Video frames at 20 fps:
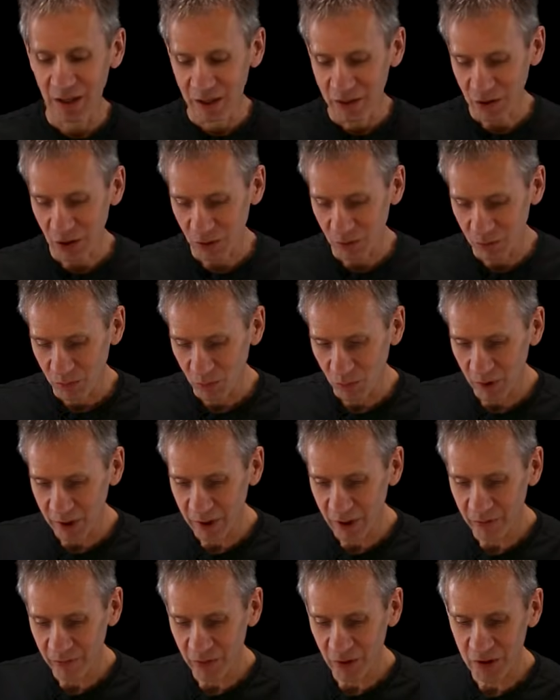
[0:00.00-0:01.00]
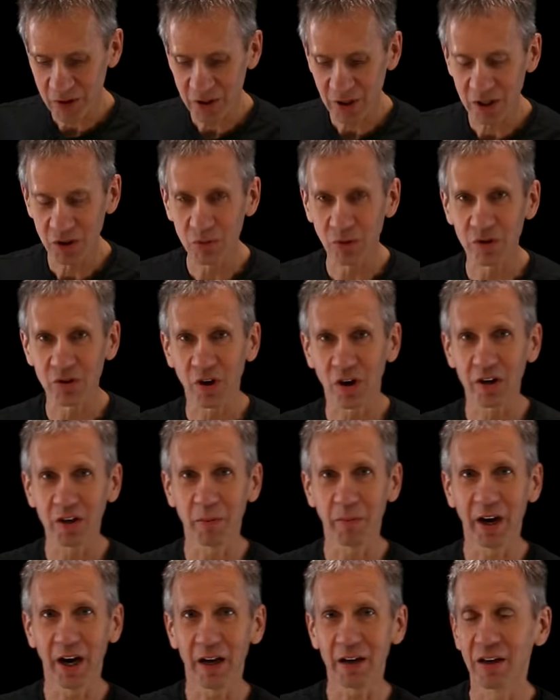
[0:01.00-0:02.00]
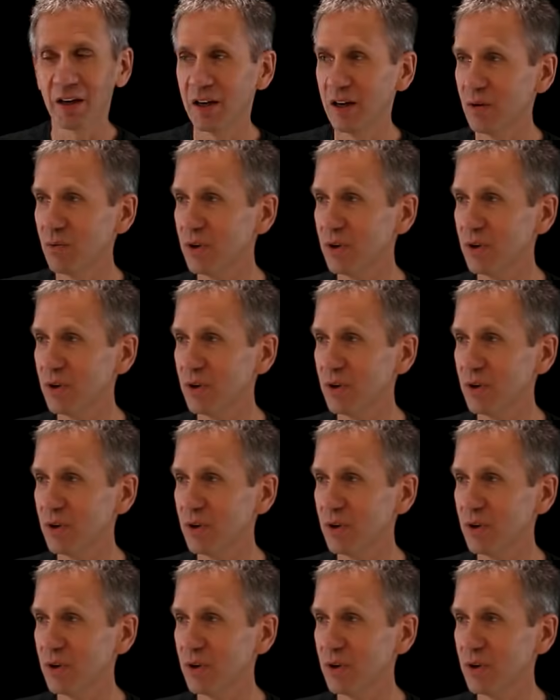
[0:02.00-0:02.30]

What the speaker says: So one of the first things we'll talk about